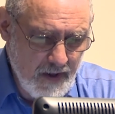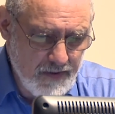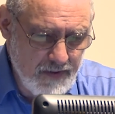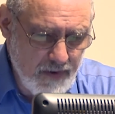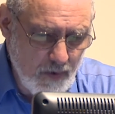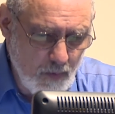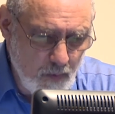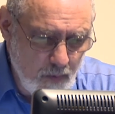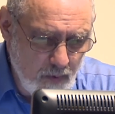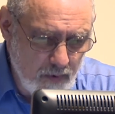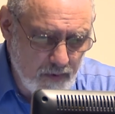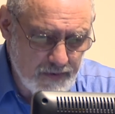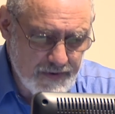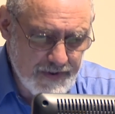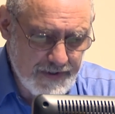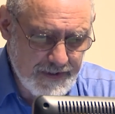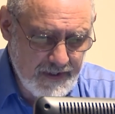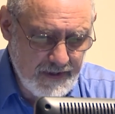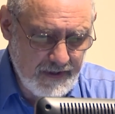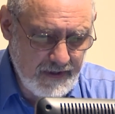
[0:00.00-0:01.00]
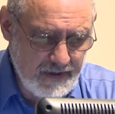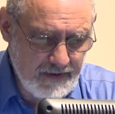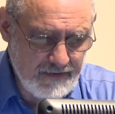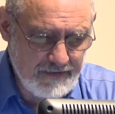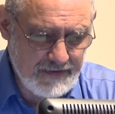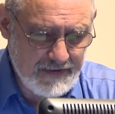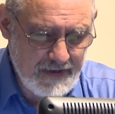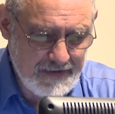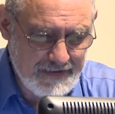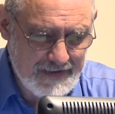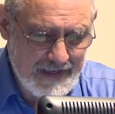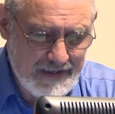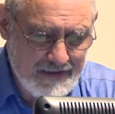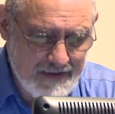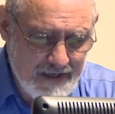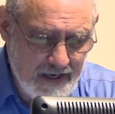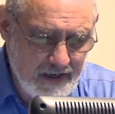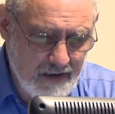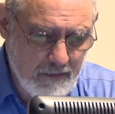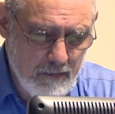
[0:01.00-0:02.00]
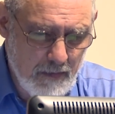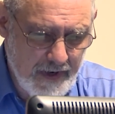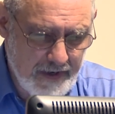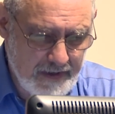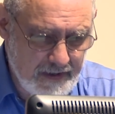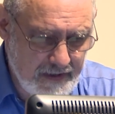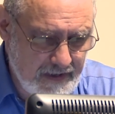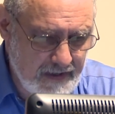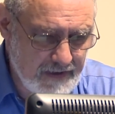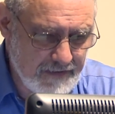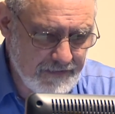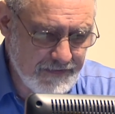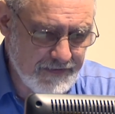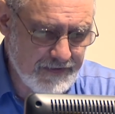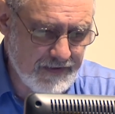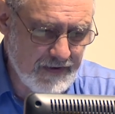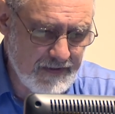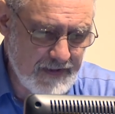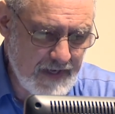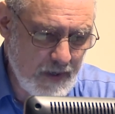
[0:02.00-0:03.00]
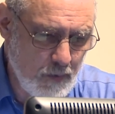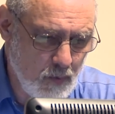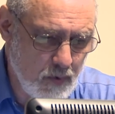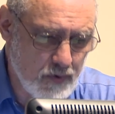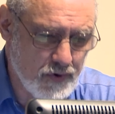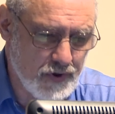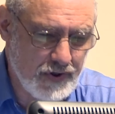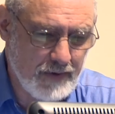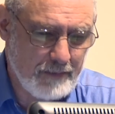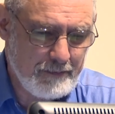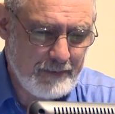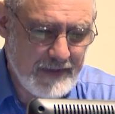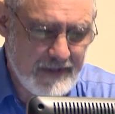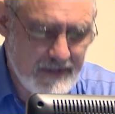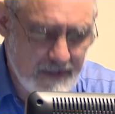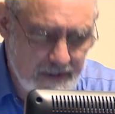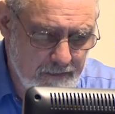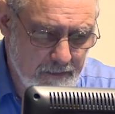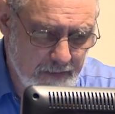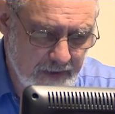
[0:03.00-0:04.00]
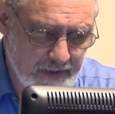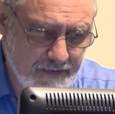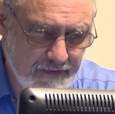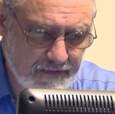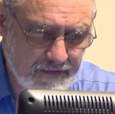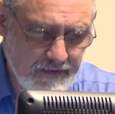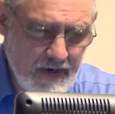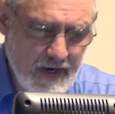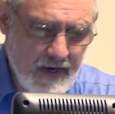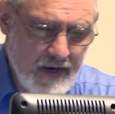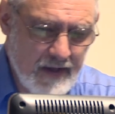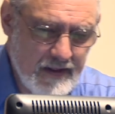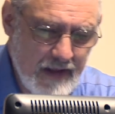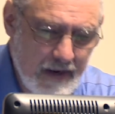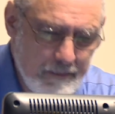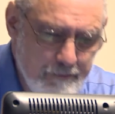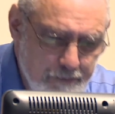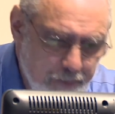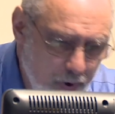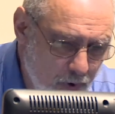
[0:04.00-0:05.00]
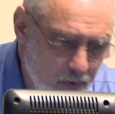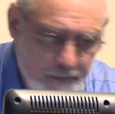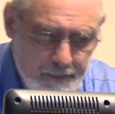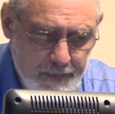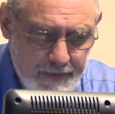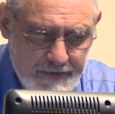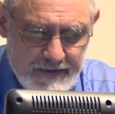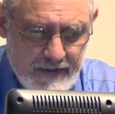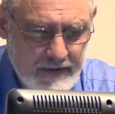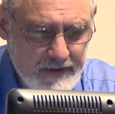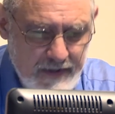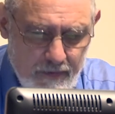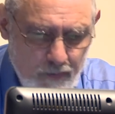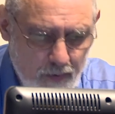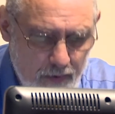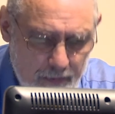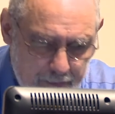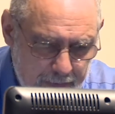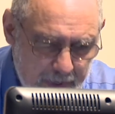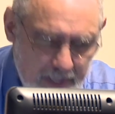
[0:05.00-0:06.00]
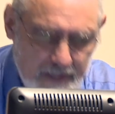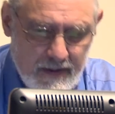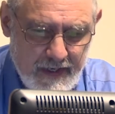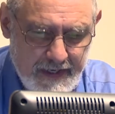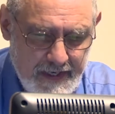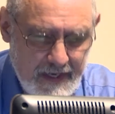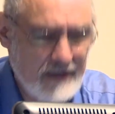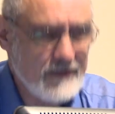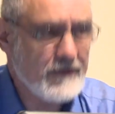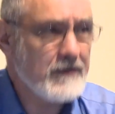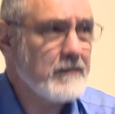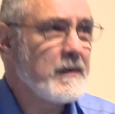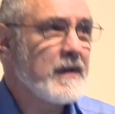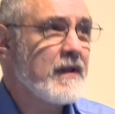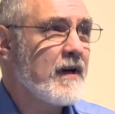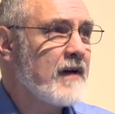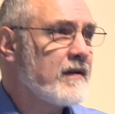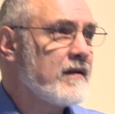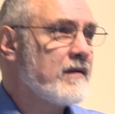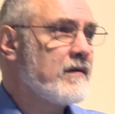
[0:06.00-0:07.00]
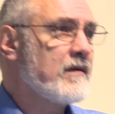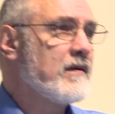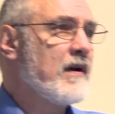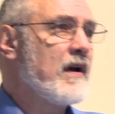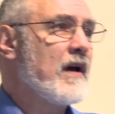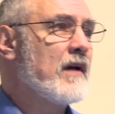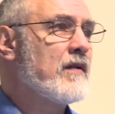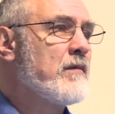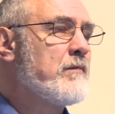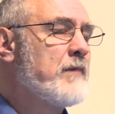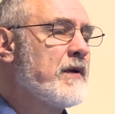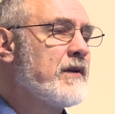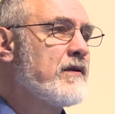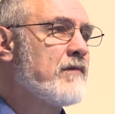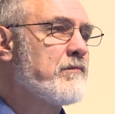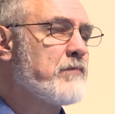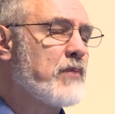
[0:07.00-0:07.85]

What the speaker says: The worst is that they take my gifts and they worship demons. They purposely rebel against me." That element of